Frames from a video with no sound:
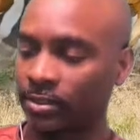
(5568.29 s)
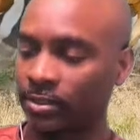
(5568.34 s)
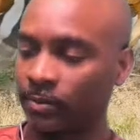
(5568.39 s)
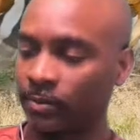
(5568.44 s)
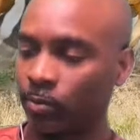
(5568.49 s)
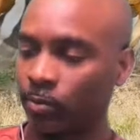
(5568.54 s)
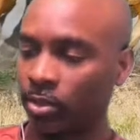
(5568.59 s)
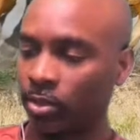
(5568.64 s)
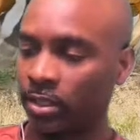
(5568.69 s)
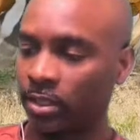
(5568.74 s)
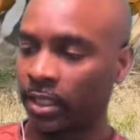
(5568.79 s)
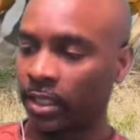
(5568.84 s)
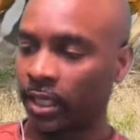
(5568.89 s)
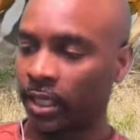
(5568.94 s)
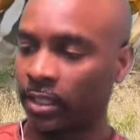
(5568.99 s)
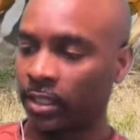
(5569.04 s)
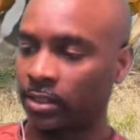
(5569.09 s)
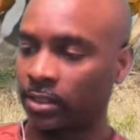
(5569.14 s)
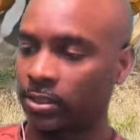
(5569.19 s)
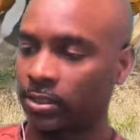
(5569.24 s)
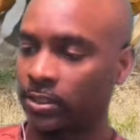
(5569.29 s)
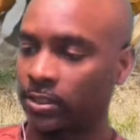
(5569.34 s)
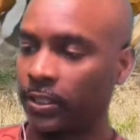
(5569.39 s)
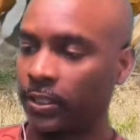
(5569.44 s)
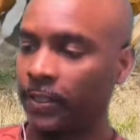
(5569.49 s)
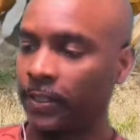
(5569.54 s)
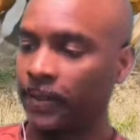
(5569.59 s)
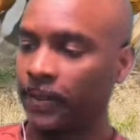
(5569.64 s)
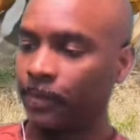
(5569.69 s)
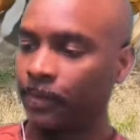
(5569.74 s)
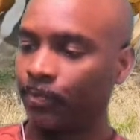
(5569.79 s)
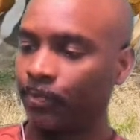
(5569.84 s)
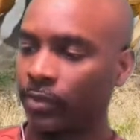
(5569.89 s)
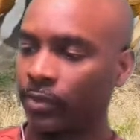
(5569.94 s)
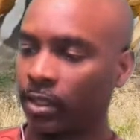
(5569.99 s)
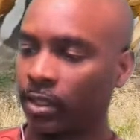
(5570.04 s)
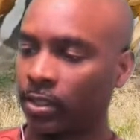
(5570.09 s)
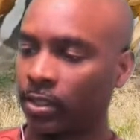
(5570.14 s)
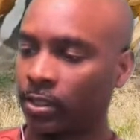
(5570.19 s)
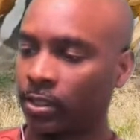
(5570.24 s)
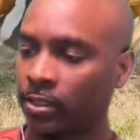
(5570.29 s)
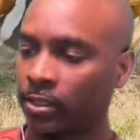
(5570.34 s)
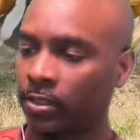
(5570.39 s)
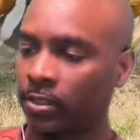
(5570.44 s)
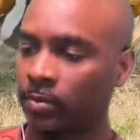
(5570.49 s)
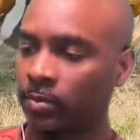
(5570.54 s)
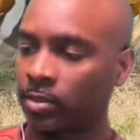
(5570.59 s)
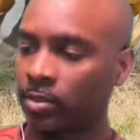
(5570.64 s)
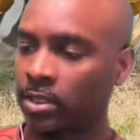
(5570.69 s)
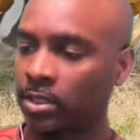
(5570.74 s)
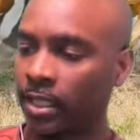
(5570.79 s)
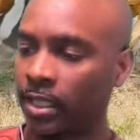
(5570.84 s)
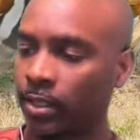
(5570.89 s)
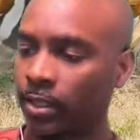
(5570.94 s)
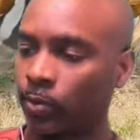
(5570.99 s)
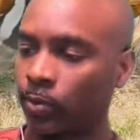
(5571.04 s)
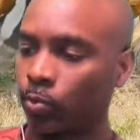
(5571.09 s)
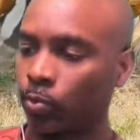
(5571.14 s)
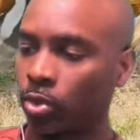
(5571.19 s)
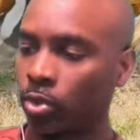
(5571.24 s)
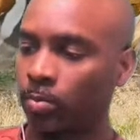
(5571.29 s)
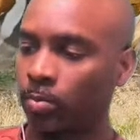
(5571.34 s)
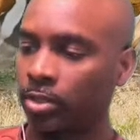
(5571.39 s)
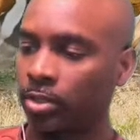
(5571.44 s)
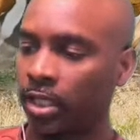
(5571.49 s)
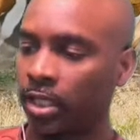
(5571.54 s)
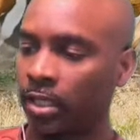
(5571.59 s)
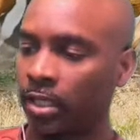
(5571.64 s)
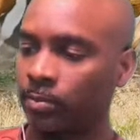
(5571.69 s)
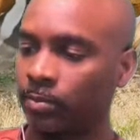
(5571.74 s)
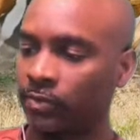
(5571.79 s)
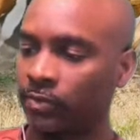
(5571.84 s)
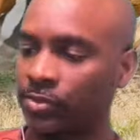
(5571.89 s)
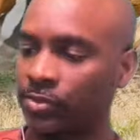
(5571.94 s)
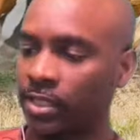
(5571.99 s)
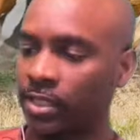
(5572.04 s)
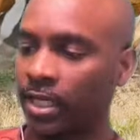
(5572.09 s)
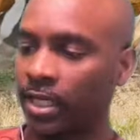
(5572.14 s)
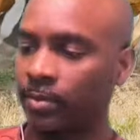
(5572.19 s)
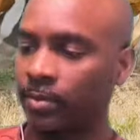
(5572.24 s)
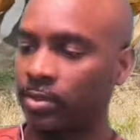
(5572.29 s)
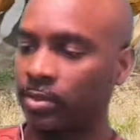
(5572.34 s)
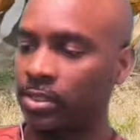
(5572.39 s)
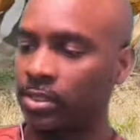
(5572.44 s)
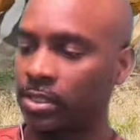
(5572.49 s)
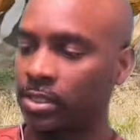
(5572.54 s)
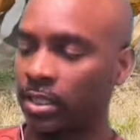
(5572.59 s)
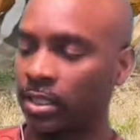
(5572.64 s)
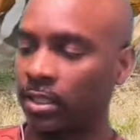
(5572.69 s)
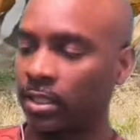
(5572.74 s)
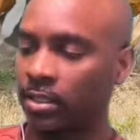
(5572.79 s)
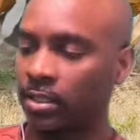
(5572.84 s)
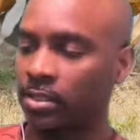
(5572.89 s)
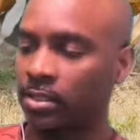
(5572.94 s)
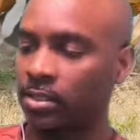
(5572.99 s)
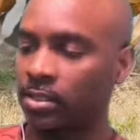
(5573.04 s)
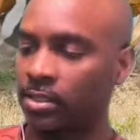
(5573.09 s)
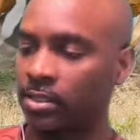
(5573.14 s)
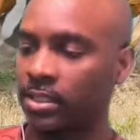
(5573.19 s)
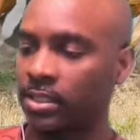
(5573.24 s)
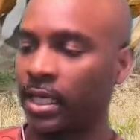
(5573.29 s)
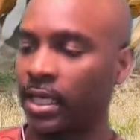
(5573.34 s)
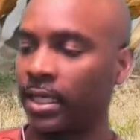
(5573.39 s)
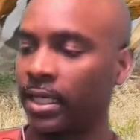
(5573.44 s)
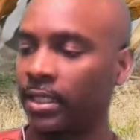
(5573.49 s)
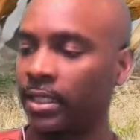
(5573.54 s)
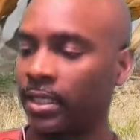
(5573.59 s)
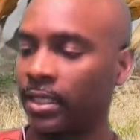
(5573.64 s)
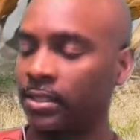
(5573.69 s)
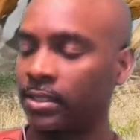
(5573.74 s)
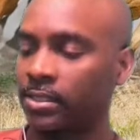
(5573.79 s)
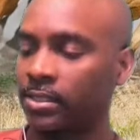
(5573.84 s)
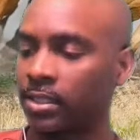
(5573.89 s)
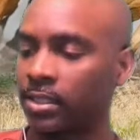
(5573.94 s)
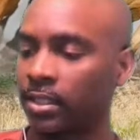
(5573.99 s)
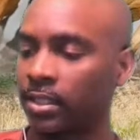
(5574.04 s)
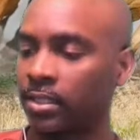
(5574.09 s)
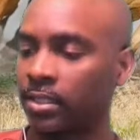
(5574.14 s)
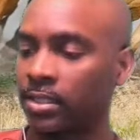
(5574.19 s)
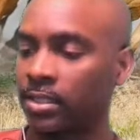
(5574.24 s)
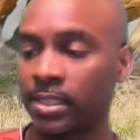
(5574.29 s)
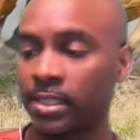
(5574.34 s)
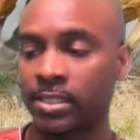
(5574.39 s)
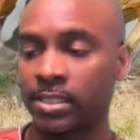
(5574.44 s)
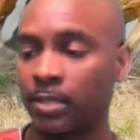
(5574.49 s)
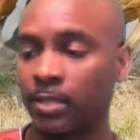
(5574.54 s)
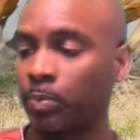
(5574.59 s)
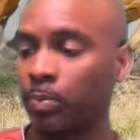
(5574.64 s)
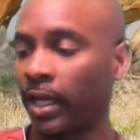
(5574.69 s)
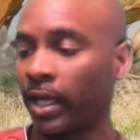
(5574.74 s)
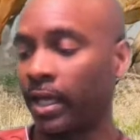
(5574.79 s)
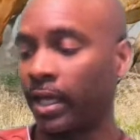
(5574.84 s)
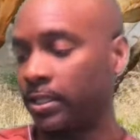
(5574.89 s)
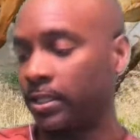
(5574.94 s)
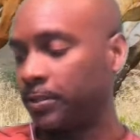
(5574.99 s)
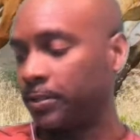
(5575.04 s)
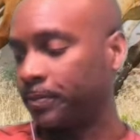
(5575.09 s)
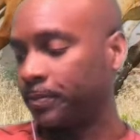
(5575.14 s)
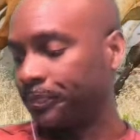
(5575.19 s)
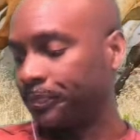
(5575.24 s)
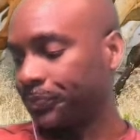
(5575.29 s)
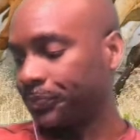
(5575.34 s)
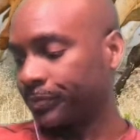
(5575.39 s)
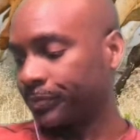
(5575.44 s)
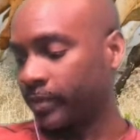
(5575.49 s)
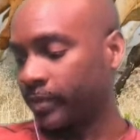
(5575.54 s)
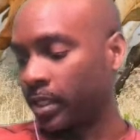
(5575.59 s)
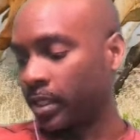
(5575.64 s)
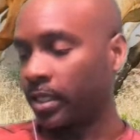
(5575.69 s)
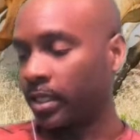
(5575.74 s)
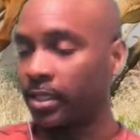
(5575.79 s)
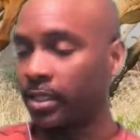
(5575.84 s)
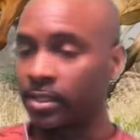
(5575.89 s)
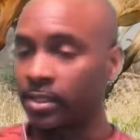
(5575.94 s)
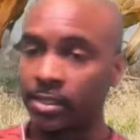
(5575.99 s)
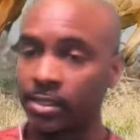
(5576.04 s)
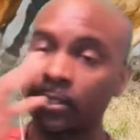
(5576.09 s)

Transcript: Good morning, Alex. It's like a warp game of Simon Says, Zion Says. That's it, Patty. It is.